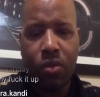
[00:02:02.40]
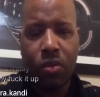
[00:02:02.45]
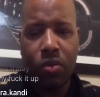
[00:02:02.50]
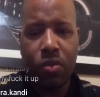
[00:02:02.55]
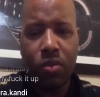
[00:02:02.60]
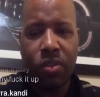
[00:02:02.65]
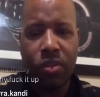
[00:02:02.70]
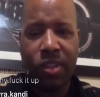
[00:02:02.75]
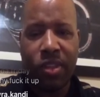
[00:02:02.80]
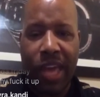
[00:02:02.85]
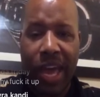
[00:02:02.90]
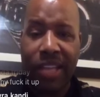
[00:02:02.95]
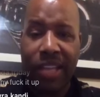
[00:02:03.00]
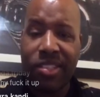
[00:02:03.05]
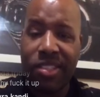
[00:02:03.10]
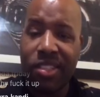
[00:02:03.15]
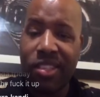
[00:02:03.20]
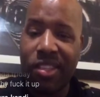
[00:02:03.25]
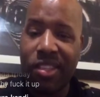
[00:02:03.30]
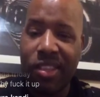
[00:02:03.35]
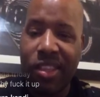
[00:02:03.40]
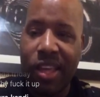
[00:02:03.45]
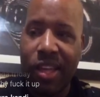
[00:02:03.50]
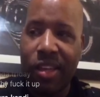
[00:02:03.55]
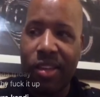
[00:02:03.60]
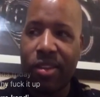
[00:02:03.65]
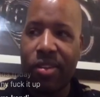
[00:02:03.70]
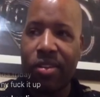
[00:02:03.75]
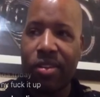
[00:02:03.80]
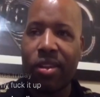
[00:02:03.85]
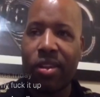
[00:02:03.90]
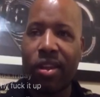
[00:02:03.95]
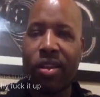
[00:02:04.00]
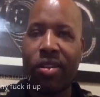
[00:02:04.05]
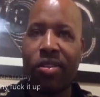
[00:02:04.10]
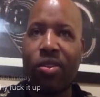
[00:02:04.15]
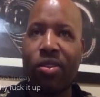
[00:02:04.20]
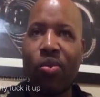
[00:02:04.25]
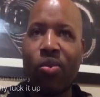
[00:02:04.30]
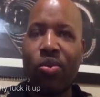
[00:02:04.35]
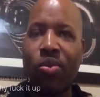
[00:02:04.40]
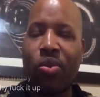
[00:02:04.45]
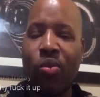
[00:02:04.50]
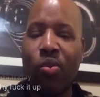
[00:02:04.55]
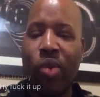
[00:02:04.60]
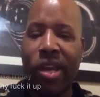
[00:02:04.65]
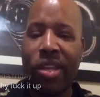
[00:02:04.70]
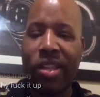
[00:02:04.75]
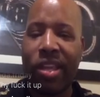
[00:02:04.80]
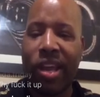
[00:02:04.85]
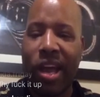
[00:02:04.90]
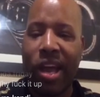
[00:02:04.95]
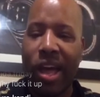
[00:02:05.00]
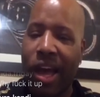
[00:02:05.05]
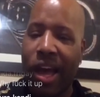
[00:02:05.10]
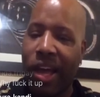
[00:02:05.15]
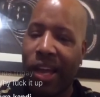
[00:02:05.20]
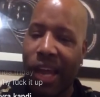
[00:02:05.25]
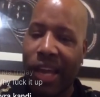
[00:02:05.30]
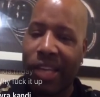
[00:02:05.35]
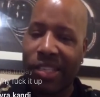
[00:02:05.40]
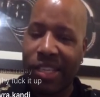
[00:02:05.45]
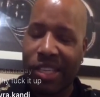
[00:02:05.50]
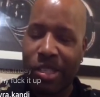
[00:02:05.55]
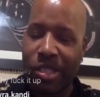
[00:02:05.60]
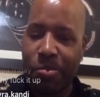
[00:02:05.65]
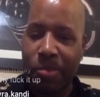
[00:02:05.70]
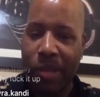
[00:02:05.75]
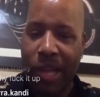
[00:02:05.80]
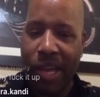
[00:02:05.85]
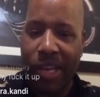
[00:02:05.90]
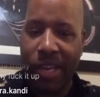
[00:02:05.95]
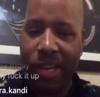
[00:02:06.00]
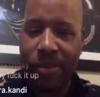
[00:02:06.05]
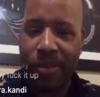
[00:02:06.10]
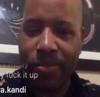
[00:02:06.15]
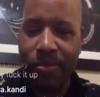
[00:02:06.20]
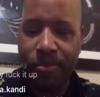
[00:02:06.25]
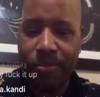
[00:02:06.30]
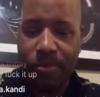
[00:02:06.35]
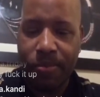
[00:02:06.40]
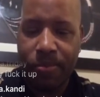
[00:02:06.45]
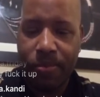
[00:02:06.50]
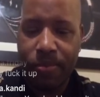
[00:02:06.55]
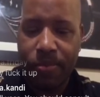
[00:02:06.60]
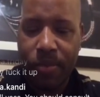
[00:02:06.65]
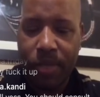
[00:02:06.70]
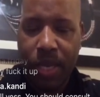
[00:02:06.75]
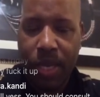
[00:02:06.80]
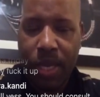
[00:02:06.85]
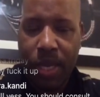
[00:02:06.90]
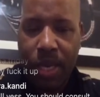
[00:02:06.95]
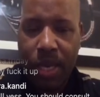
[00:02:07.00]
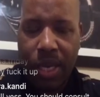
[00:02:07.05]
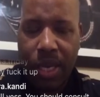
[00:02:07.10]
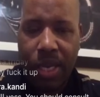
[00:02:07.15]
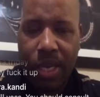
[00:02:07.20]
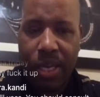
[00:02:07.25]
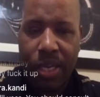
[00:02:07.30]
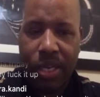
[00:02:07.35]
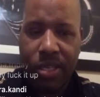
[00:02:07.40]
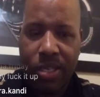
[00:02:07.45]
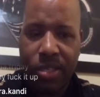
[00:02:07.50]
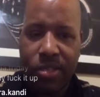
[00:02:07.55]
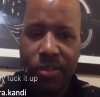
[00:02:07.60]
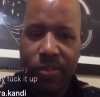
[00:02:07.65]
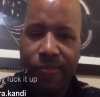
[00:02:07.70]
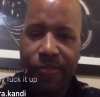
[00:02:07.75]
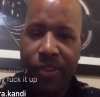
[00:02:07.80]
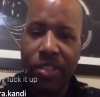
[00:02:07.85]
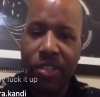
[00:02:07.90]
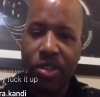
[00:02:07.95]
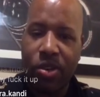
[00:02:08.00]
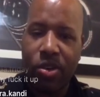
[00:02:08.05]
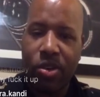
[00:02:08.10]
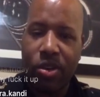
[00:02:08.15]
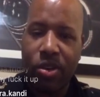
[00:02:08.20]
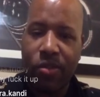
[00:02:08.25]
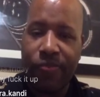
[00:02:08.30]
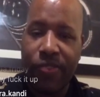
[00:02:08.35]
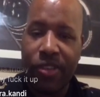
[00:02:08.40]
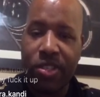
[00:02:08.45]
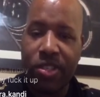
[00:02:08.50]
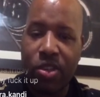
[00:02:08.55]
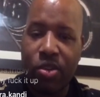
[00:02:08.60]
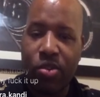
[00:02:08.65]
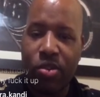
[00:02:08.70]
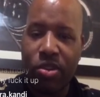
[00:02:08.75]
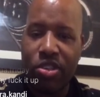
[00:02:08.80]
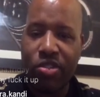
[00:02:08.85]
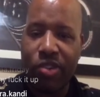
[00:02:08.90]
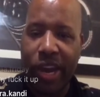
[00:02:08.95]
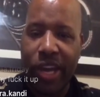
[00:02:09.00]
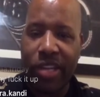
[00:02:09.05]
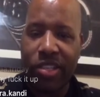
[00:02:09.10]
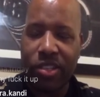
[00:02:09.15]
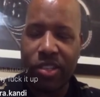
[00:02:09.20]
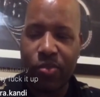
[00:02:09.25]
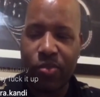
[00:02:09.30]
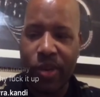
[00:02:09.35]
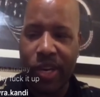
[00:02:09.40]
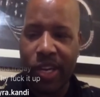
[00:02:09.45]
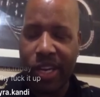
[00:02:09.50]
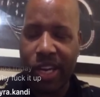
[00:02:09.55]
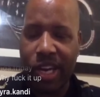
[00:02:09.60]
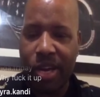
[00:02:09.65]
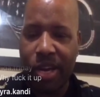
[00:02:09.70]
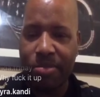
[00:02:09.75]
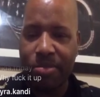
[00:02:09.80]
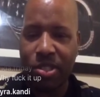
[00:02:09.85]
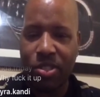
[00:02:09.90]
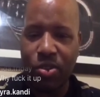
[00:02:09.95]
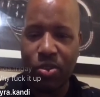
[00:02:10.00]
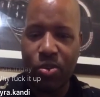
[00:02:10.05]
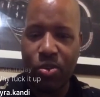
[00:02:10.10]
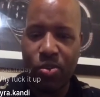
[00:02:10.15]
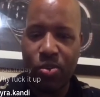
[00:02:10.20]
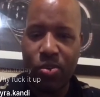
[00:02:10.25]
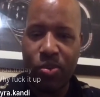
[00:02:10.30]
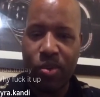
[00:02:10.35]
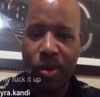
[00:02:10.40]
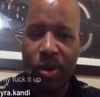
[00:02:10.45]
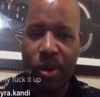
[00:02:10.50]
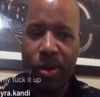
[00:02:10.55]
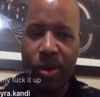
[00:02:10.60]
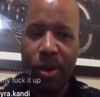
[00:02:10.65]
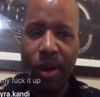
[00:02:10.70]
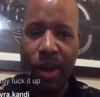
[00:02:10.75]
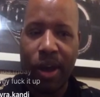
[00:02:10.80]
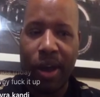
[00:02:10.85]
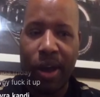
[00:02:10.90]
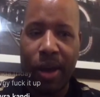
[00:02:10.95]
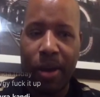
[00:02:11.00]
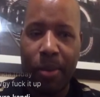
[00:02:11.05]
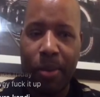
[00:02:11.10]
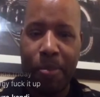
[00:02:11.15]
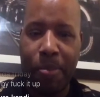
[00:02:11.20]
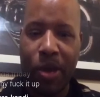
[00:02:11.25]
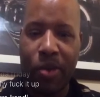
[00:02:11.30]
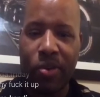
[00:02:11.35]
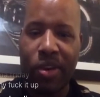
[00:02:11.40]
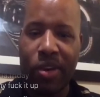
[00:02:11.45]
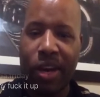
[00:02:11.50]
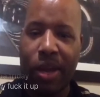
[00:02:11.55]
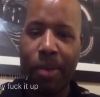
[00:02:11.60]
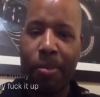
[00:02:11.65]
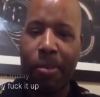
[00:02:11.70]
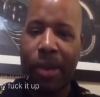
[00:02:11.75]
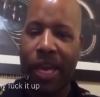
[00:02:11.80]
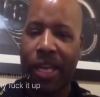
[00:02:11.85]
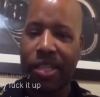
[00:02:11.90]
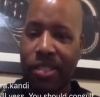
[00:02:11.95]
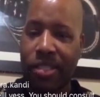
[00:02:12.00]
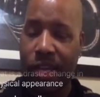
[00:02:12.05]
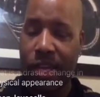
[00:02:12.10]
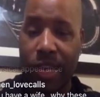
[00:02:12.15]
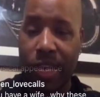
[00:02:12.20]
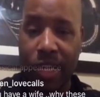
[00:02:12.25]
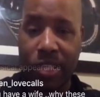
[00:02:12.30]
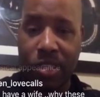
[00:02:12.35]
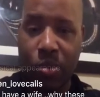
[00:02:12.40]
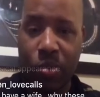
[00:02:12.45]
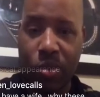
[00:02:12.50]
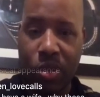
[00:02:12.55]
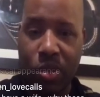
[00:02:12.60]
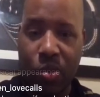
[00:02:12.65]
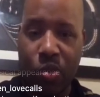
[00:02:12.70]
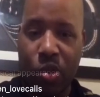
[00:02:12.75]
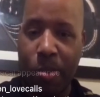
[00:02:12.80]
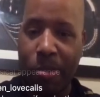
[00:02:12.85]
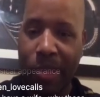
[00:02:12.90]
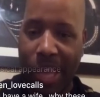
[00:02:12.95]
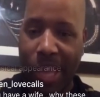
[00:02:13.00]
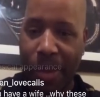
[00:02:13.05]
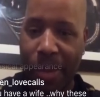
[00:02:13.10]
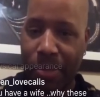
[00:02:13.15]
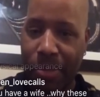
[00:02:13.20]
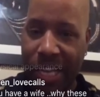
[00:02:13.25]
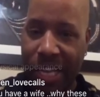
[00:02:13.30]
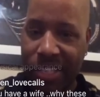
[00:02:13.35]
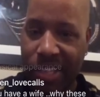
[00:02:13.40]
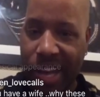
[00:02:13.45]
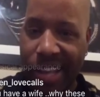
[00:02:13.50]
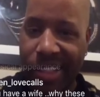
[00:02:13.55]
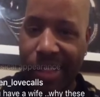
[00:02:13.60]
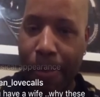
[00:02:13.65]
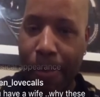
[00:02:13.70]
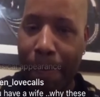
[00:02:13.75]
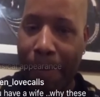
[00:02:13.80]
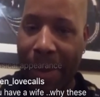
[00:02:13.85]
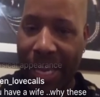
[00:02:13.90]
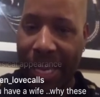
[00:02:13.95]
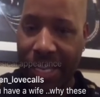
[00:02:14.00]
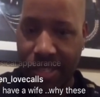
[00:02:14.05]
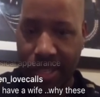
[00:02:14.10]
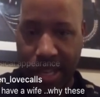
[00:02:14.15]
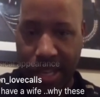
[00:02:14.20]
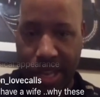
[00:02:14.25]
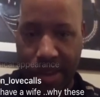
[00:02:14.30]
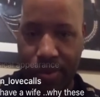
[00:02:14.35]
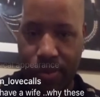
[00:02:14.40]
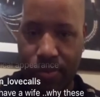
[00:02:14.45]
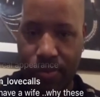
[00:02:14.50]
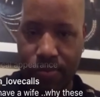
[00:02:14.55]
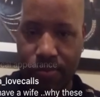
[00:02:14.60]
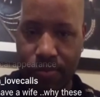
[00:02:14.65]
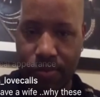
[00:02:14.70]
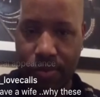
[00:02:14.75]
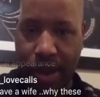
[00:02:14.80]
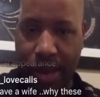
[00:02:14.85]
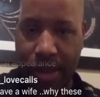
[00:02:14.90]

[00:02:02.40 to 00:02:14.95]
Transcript: that's the the, the way that I, I like to explain it is physical physical attraction when it comes to uh, building a man's connection with the woman. That that's like the base level, right?